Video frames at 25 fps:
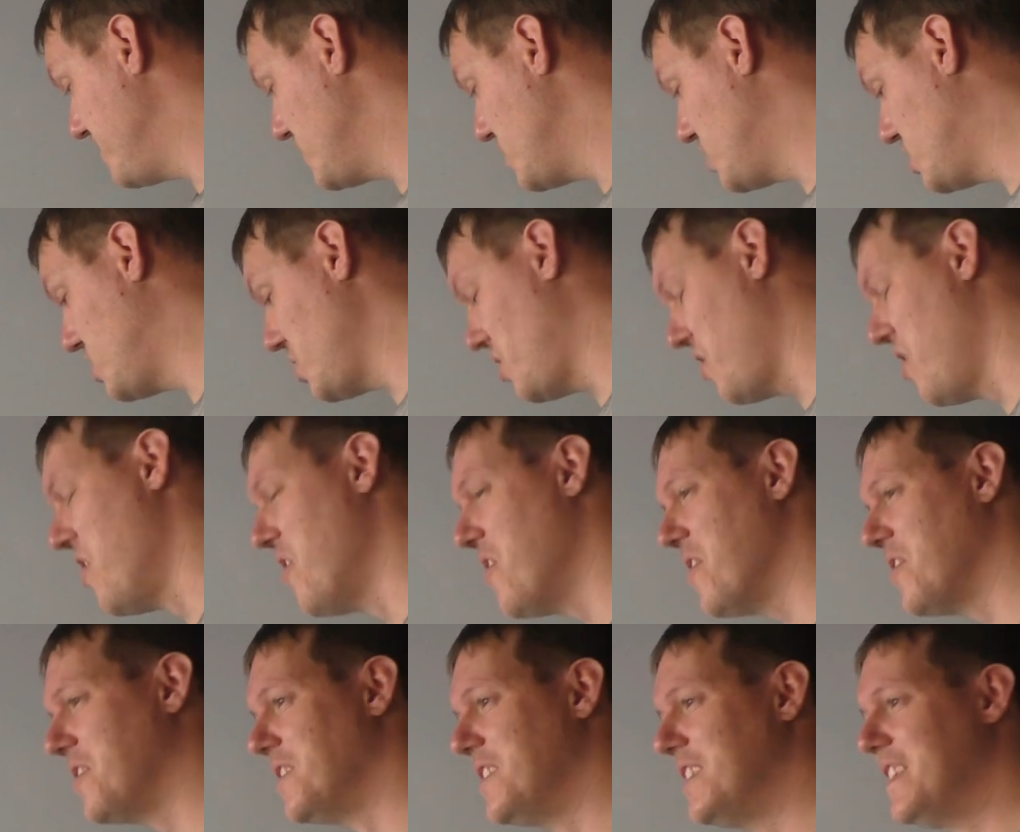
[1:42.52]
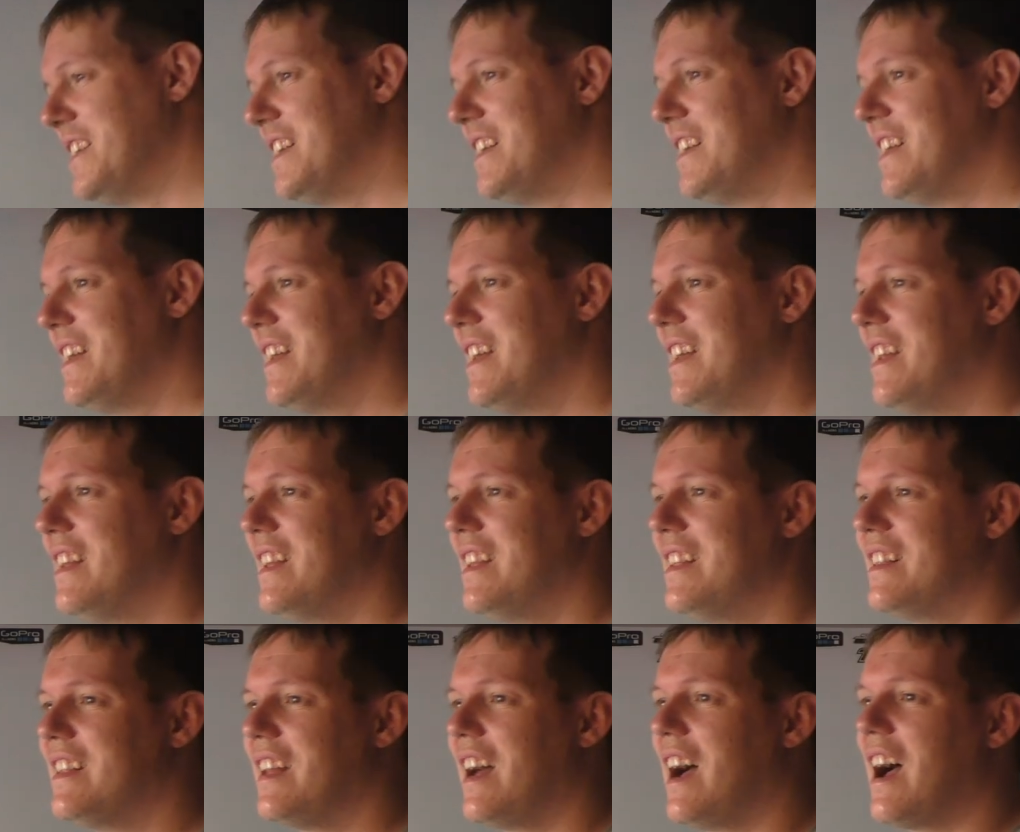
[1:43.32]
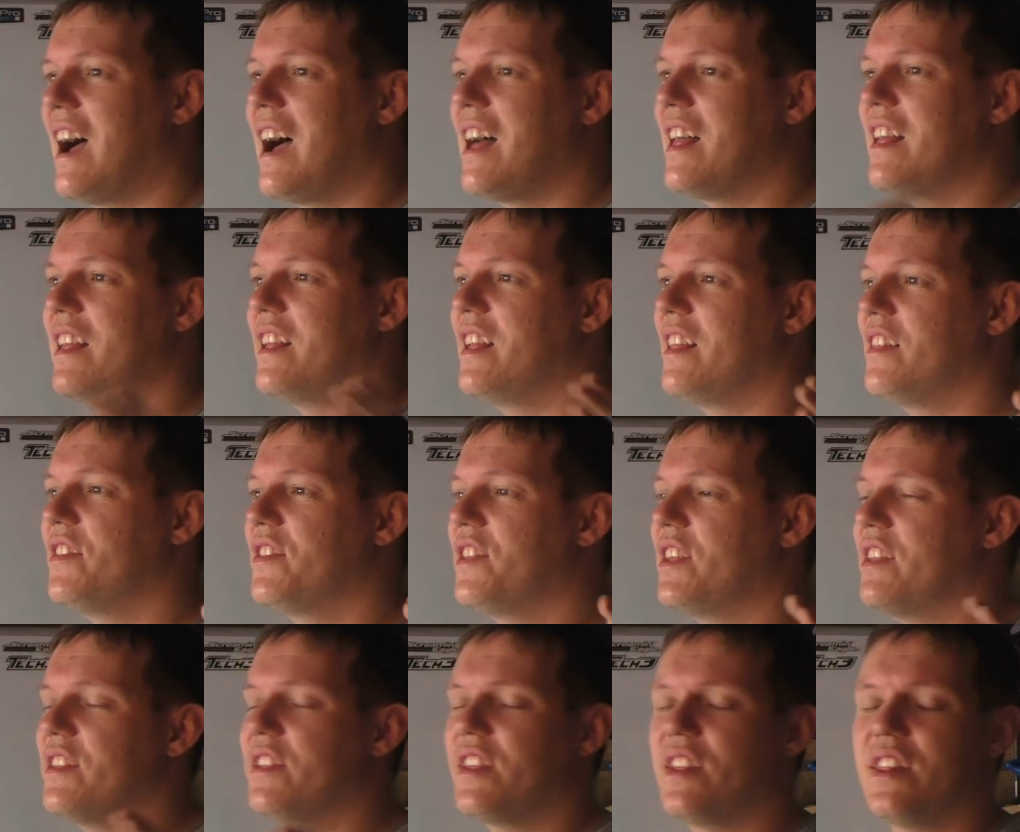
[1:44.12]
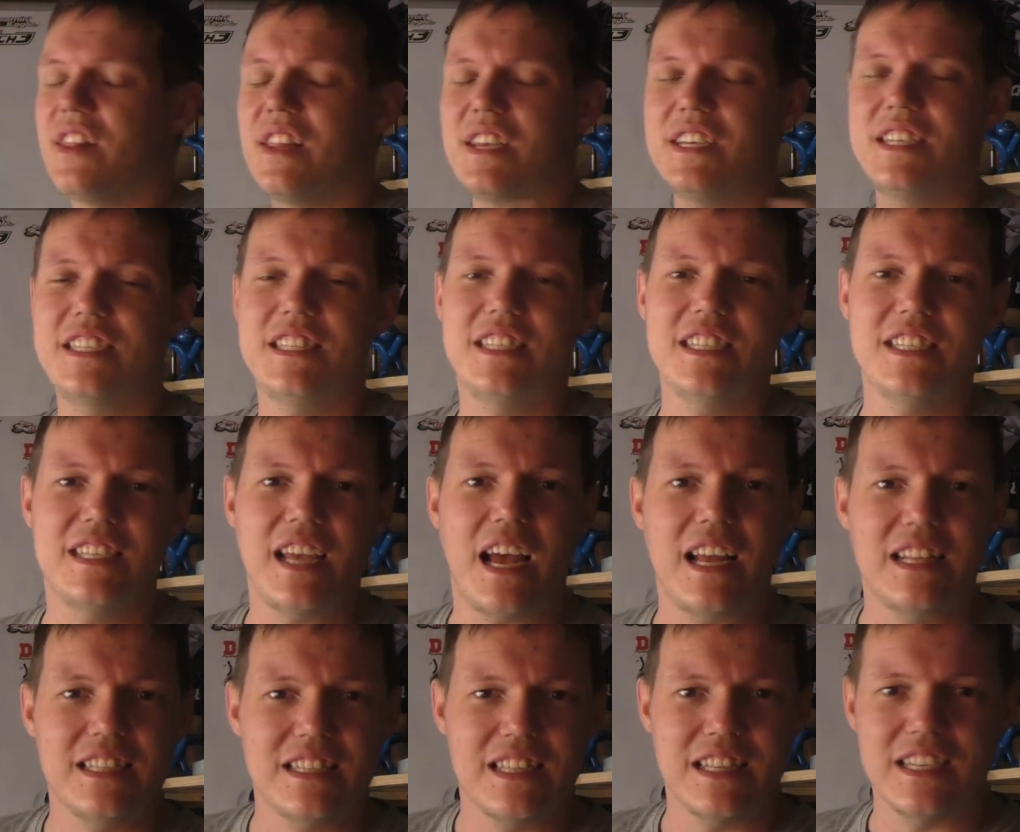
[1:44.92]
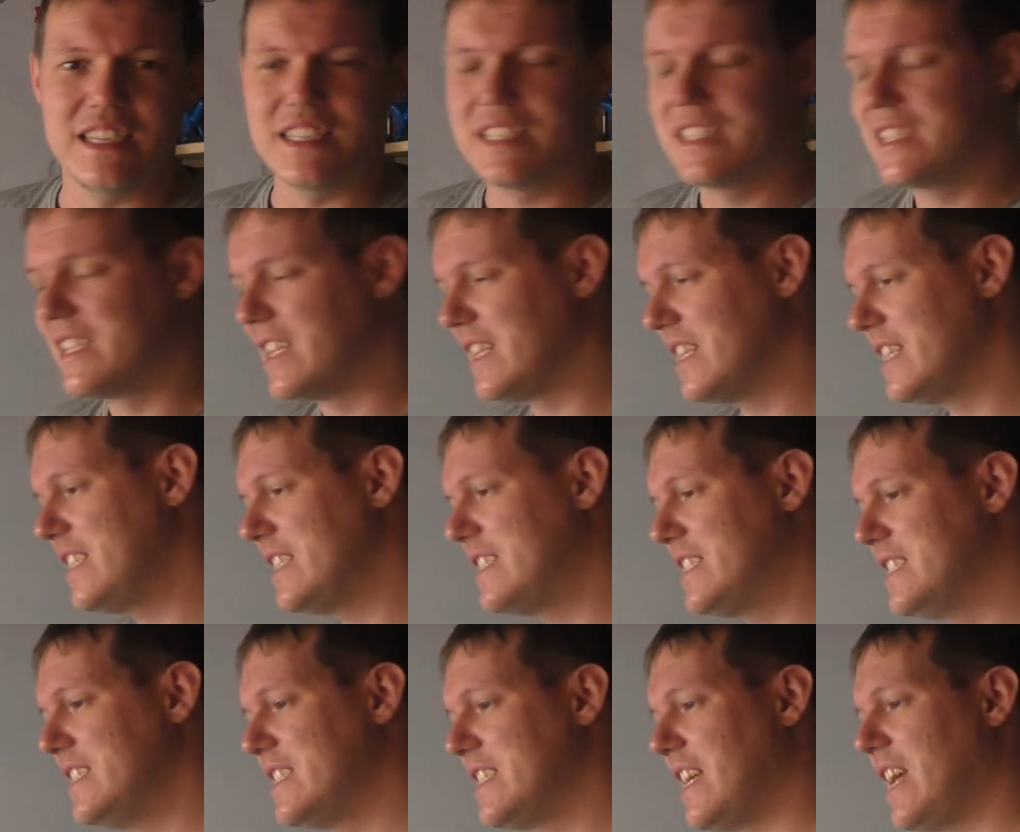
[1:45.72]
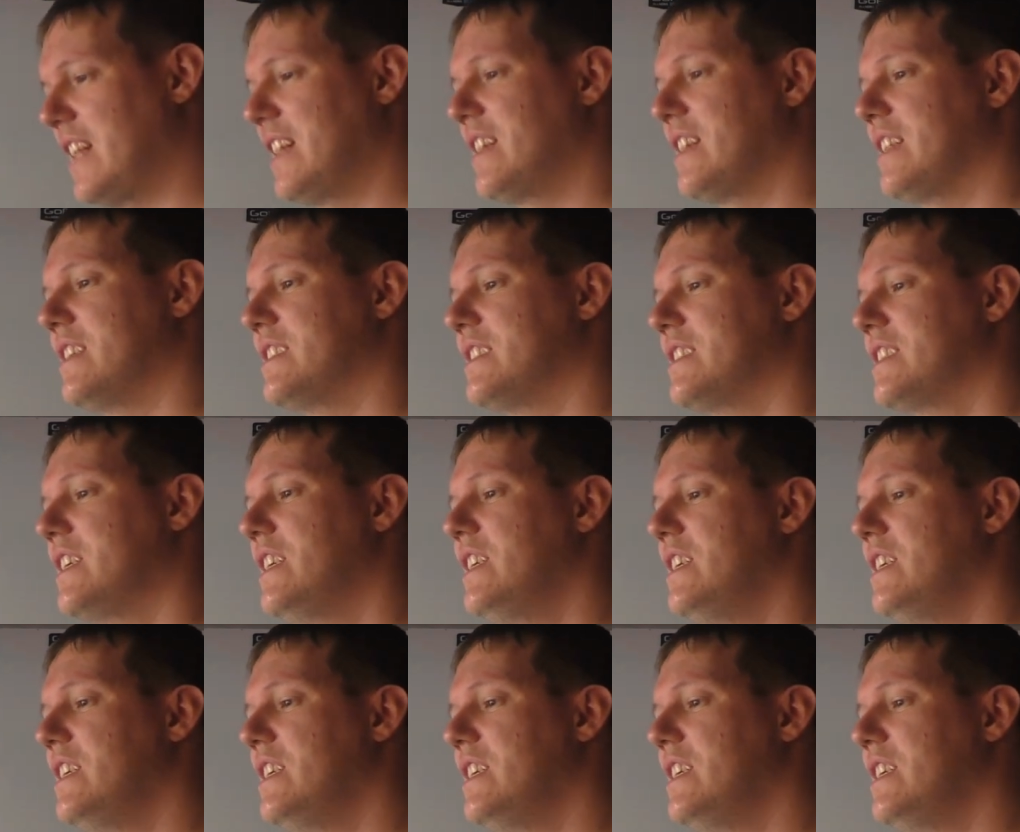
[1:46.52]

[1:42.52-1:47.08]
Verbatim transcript: So, the, the list is endless, the list is endless.